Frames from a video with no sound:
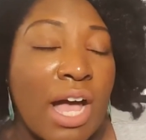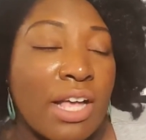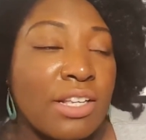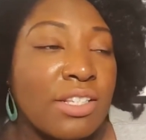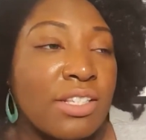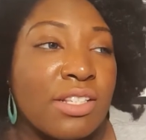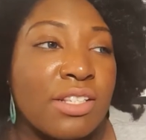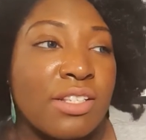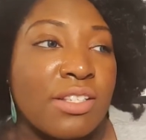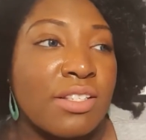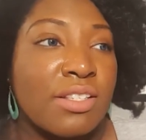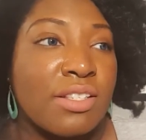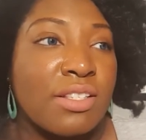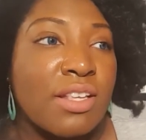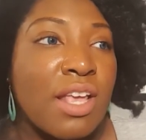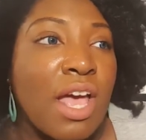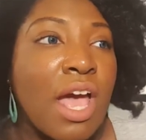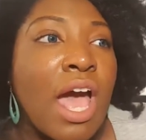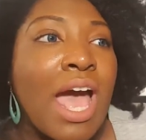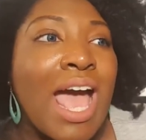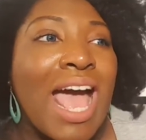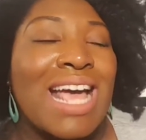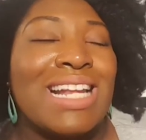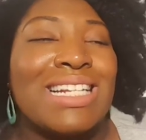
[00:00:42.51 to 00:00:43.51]
I just,
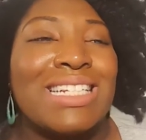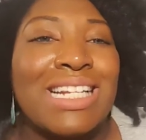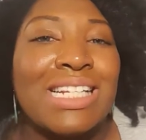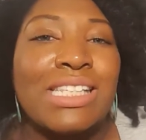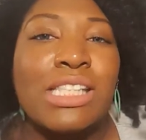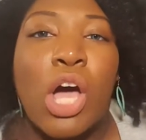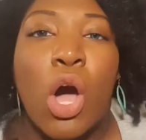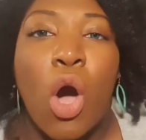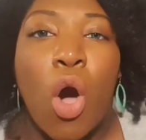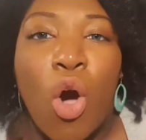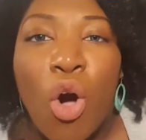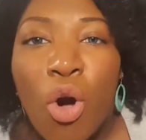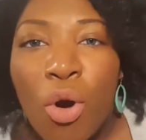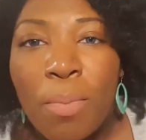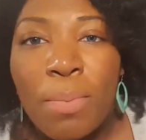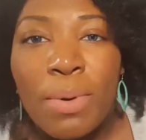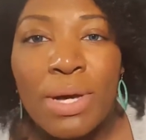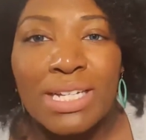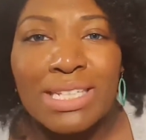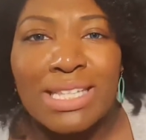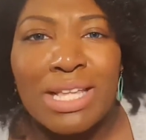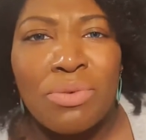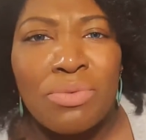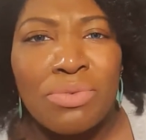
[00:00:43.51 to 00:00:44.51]
it's not the whole
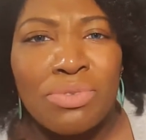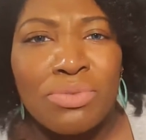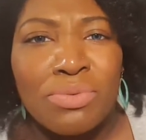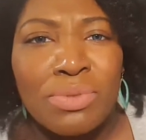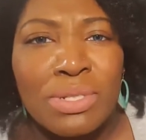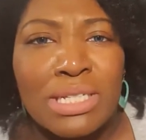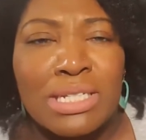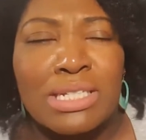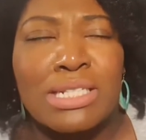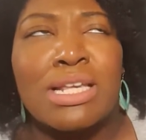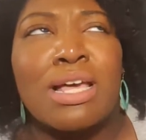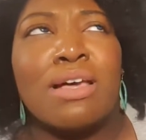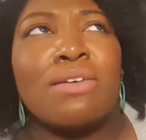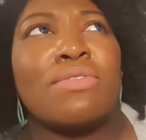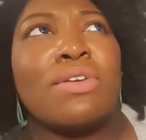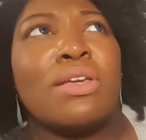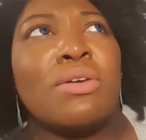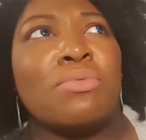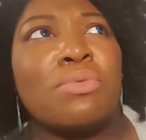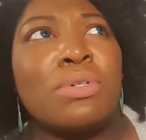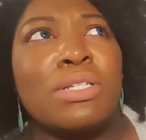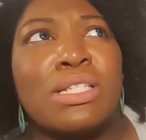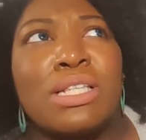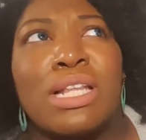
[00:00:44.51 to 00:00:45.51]
book that was really tough.
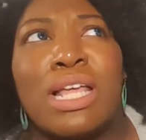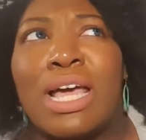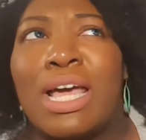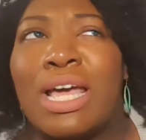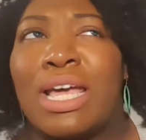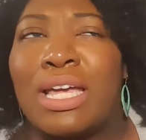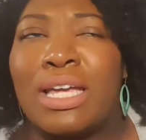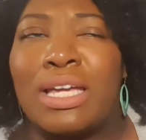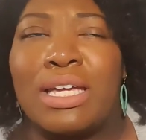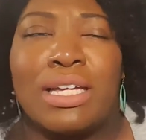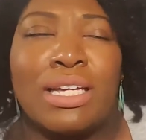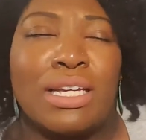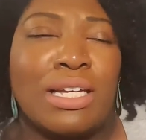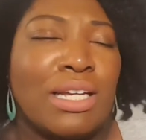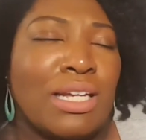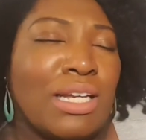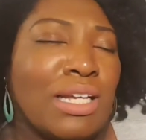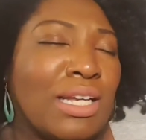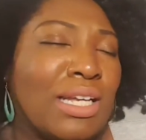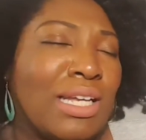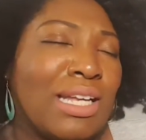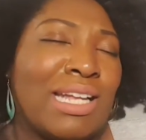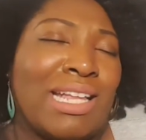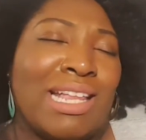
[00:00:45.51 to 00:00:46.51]
It was like
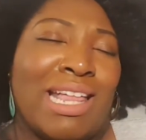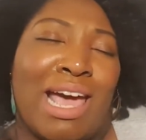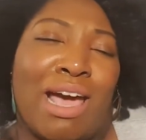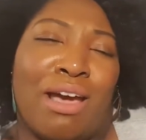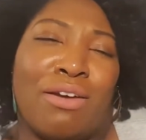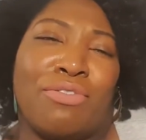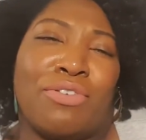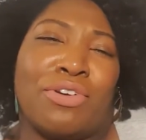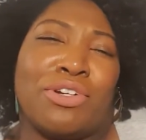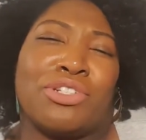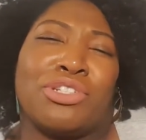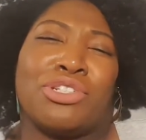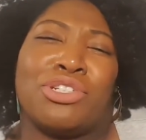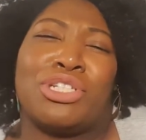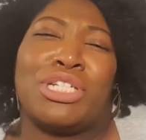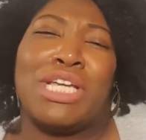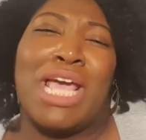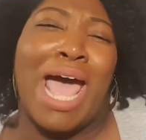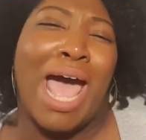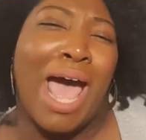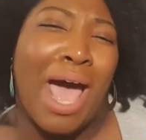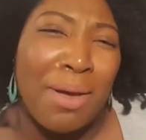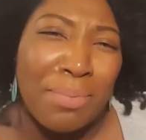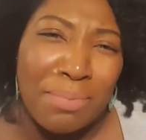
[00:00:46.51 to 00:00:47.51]
that first
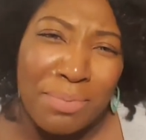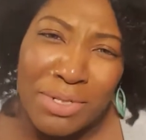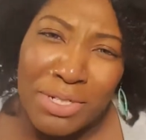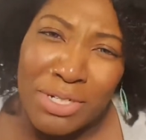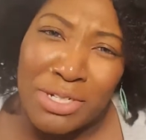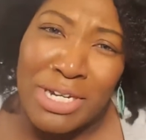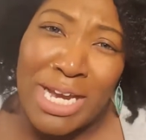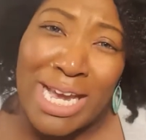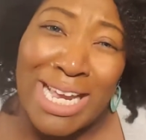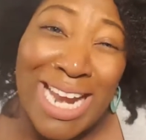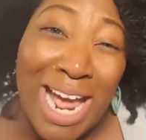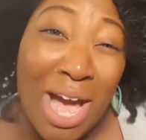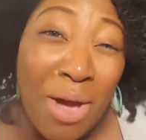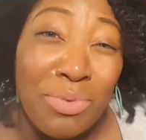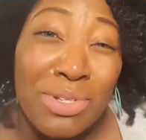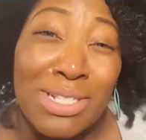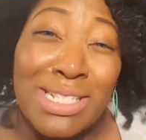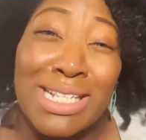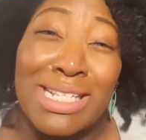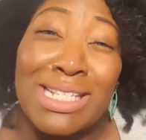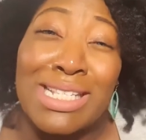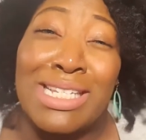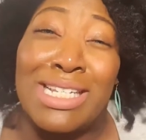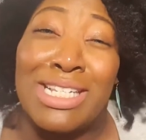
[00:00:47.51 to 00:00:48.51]
chapter. And I
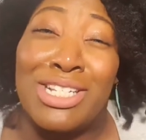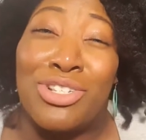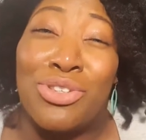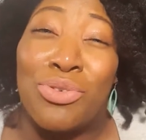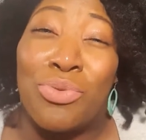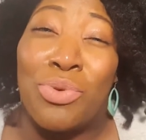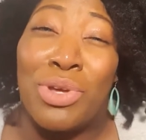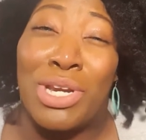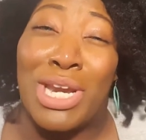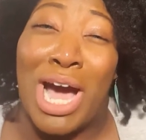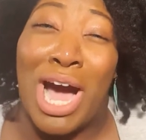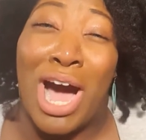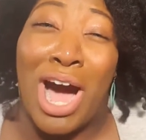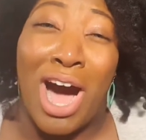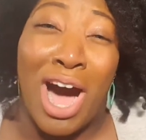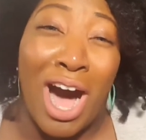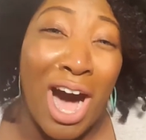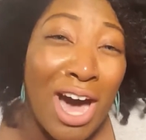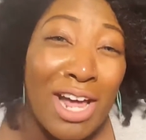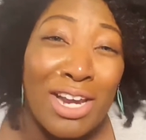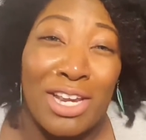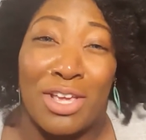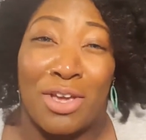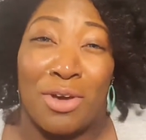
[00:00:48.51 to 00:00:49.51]
was listening to an
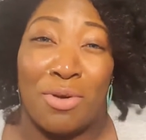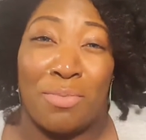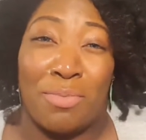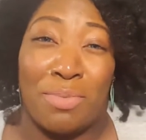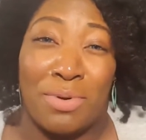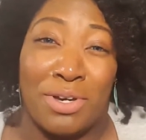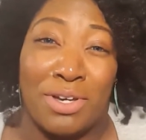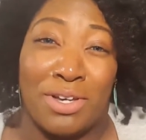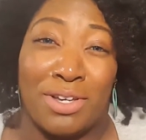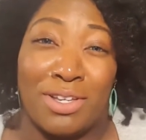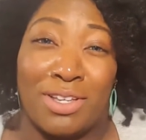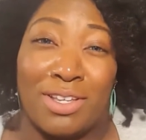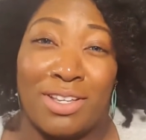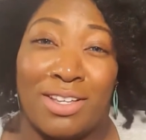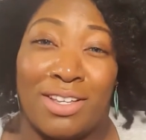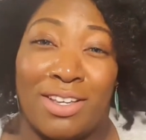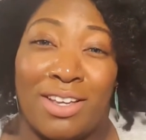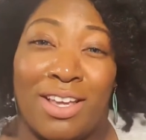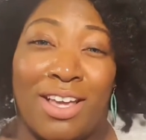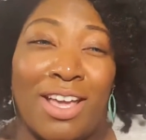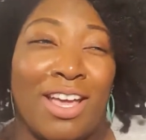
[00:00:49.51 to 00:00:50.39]
audiobook.